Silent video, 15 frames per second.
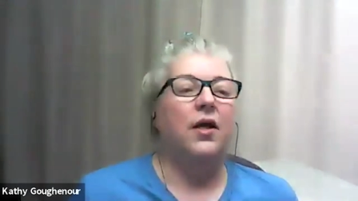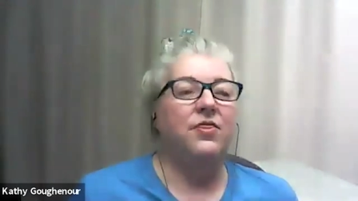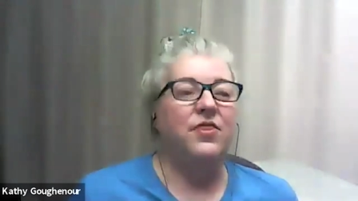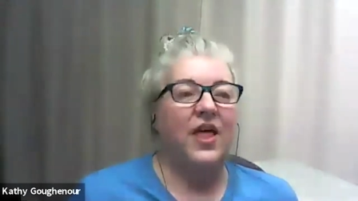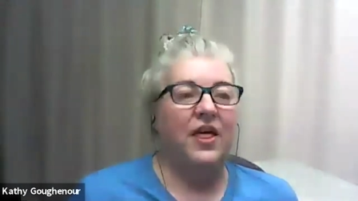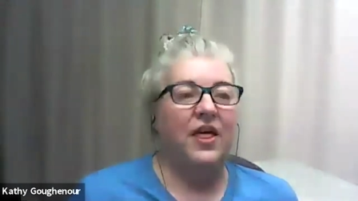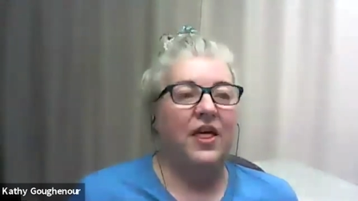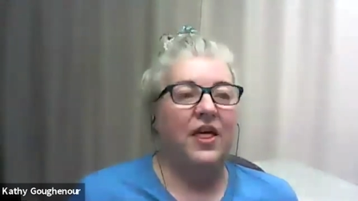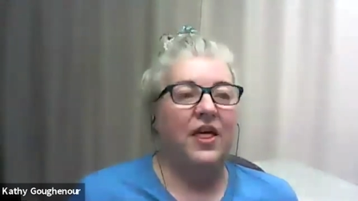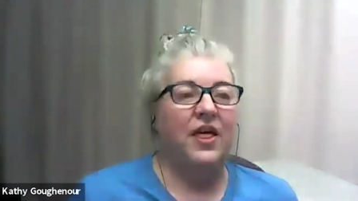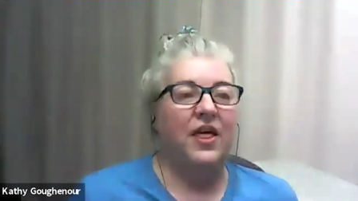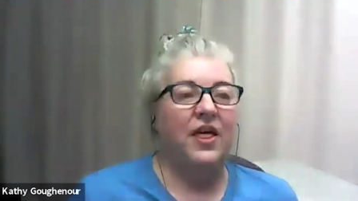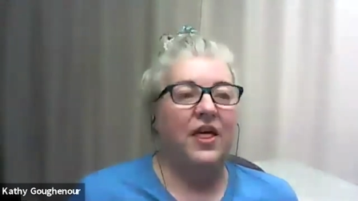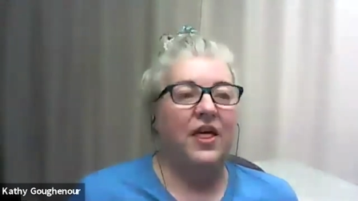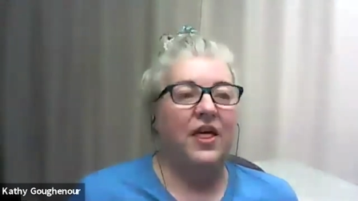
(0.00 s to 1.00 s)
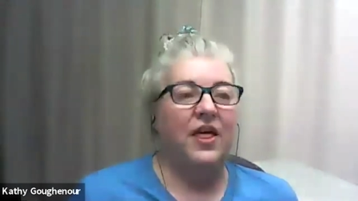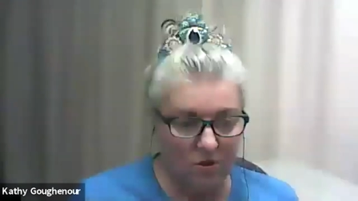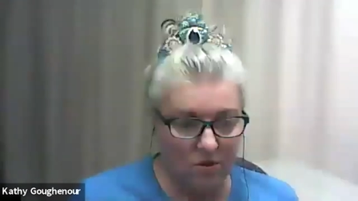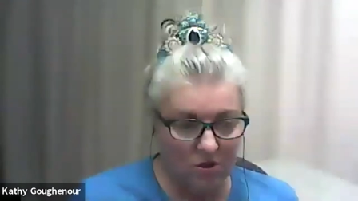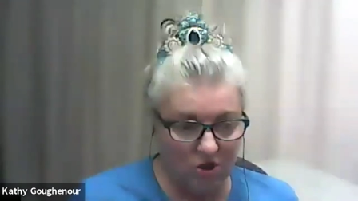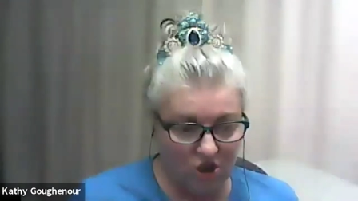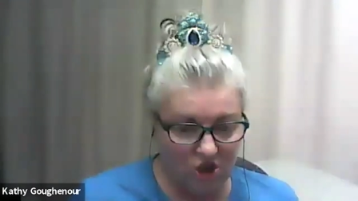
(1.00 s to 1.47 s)
that they go
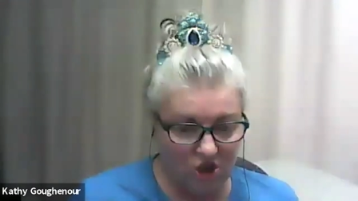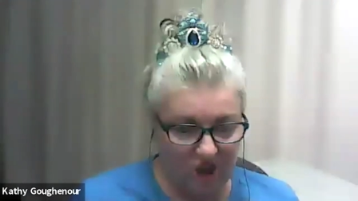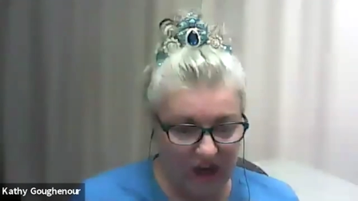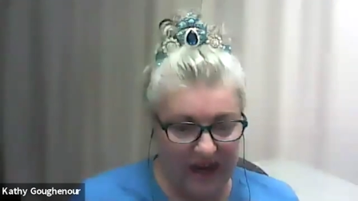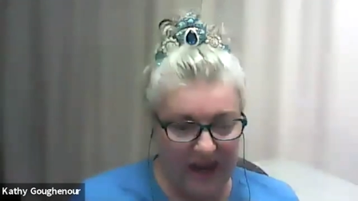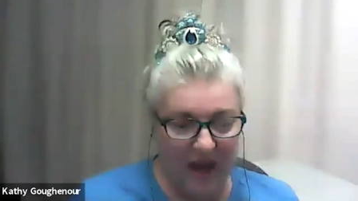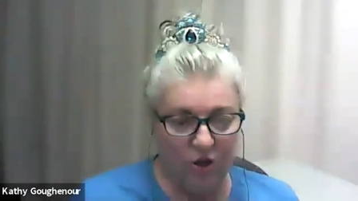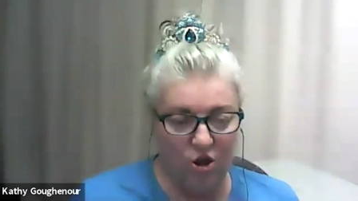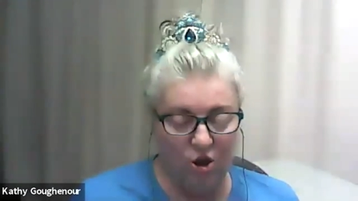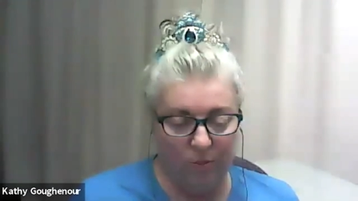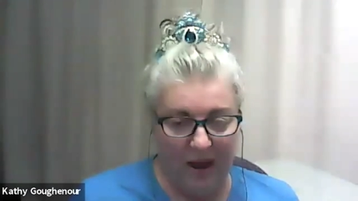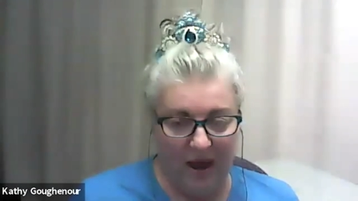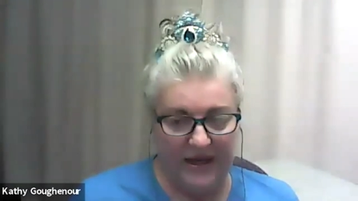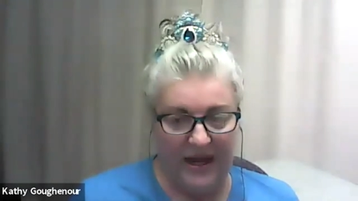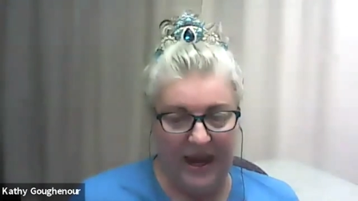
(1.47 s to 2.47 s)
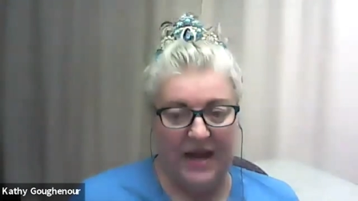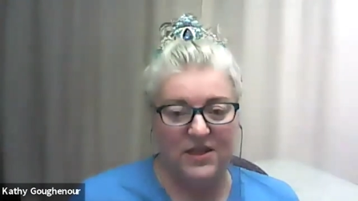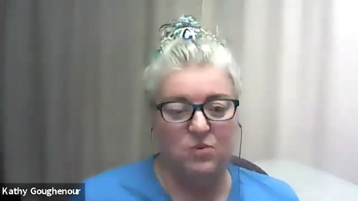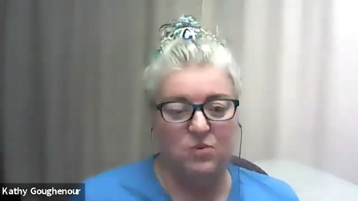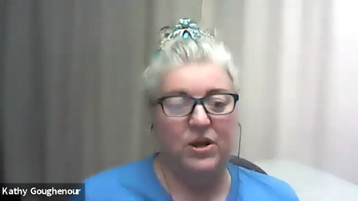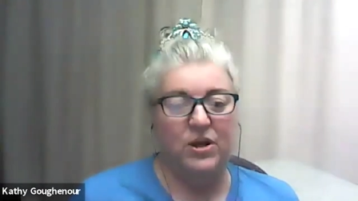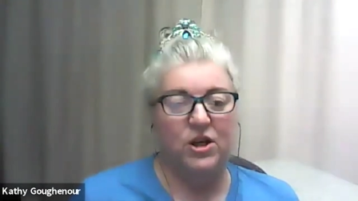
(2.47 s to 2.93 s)
check out your
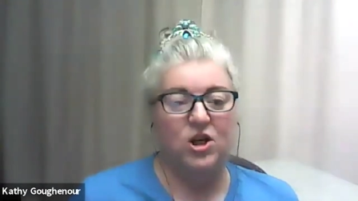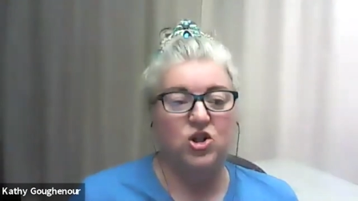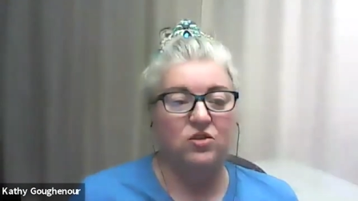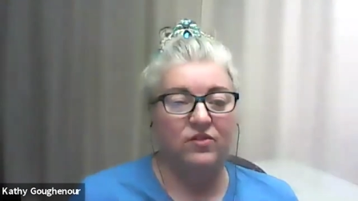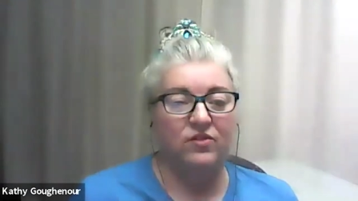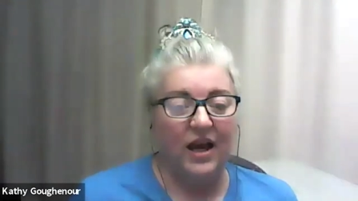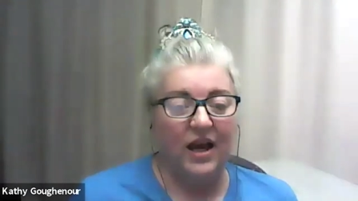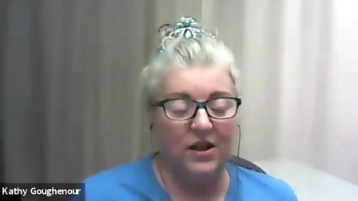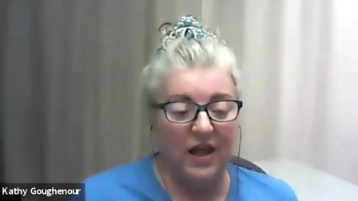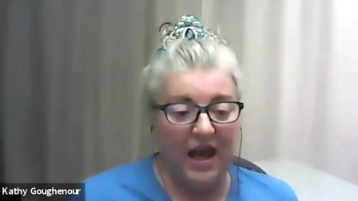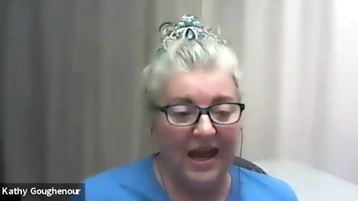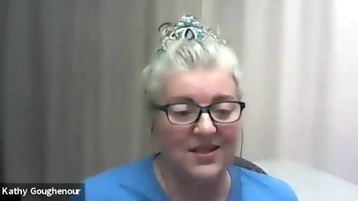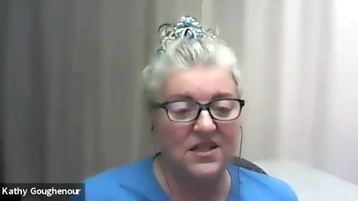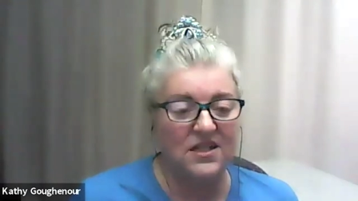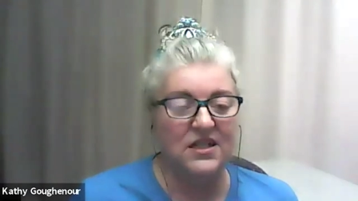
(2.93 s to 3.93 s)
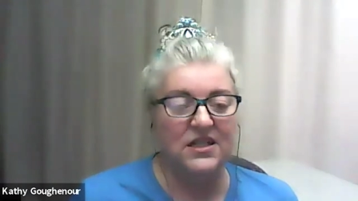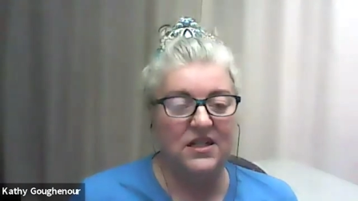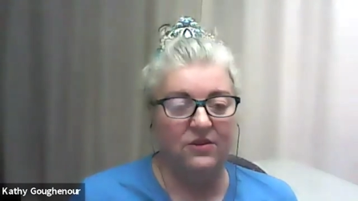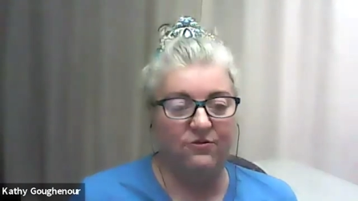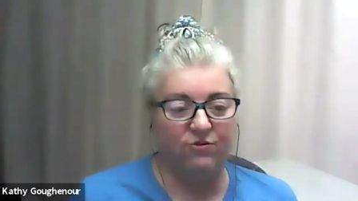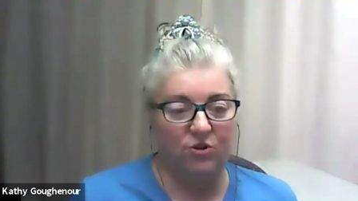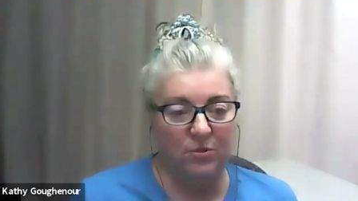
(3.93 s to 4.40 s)
podcast because you've got excellent
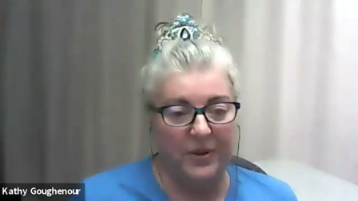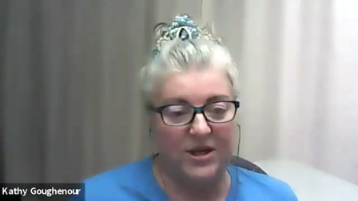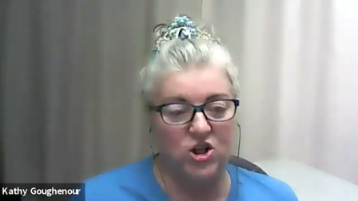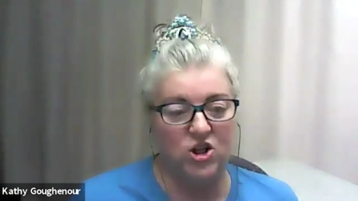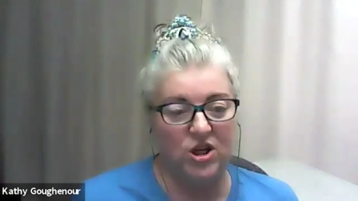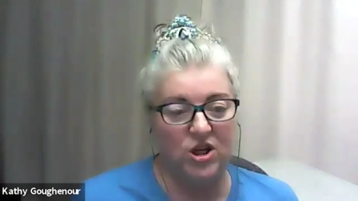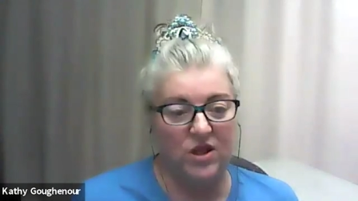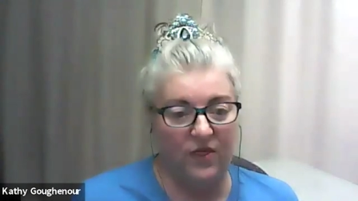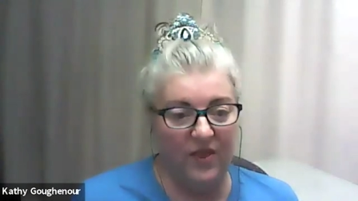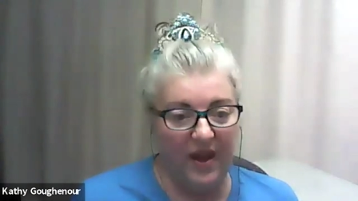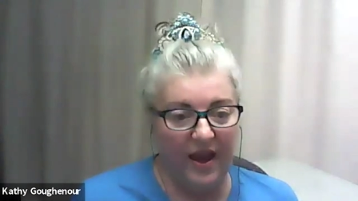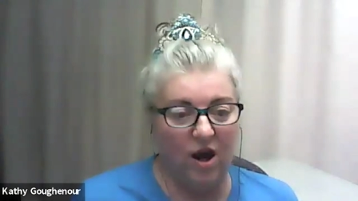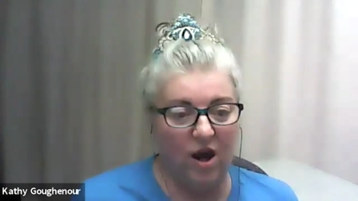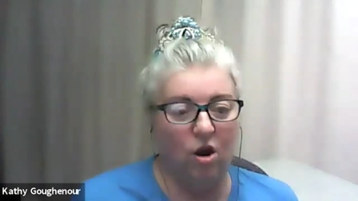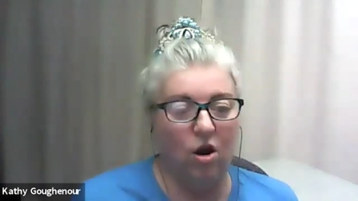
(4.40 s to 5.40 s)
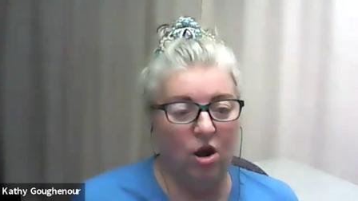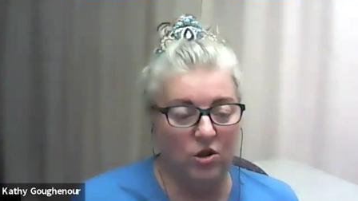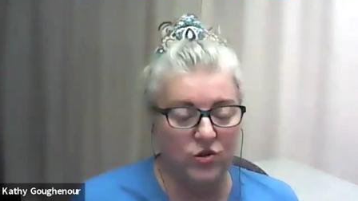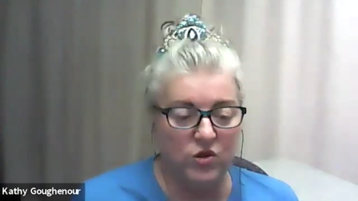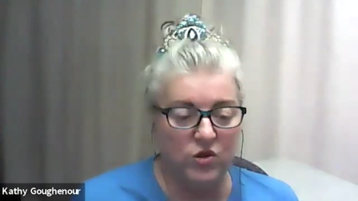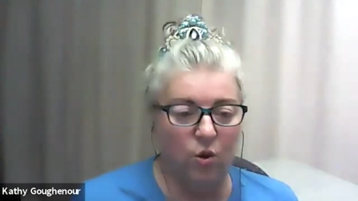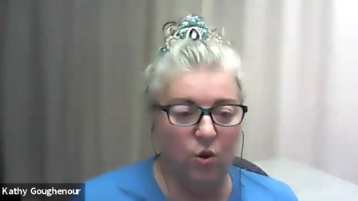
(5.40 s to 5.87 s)
information there
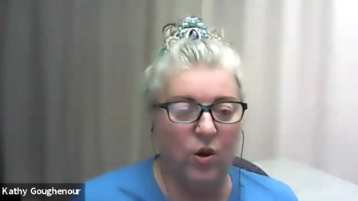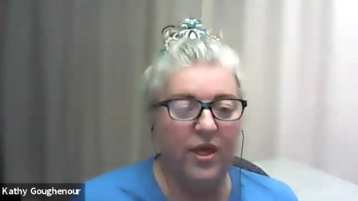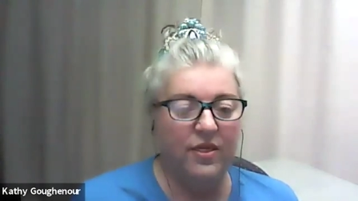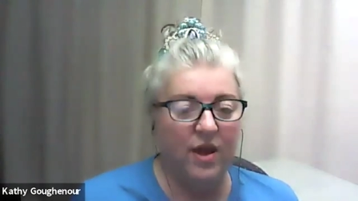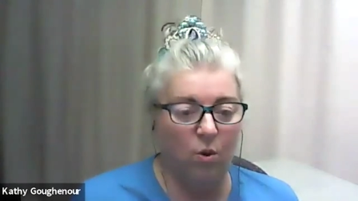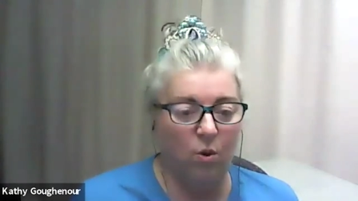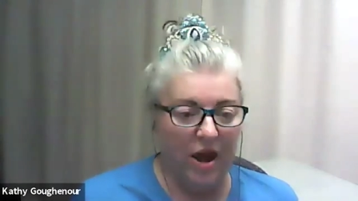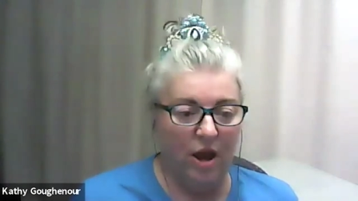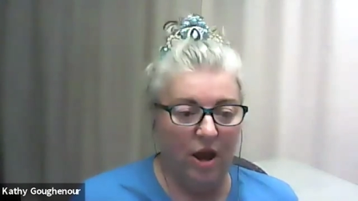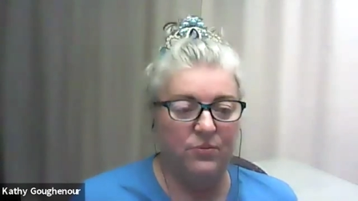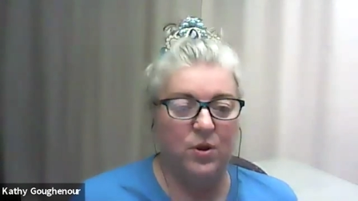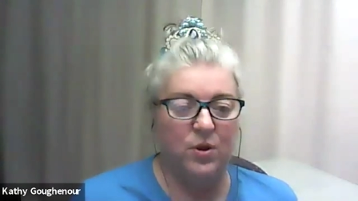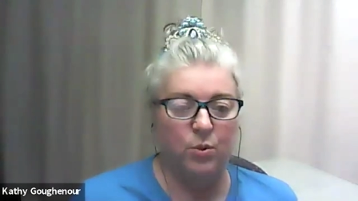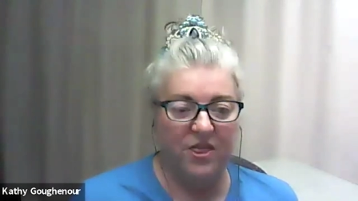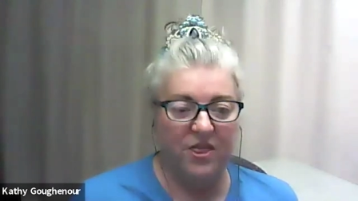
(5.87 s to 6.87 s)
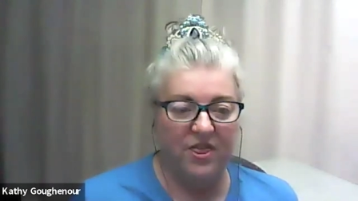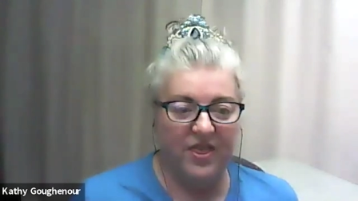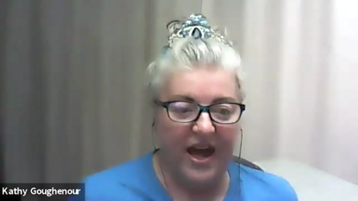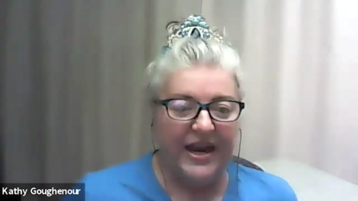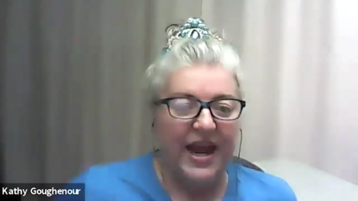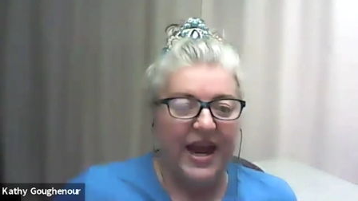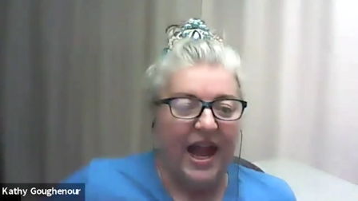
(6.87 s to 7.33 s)
also that will help them with that.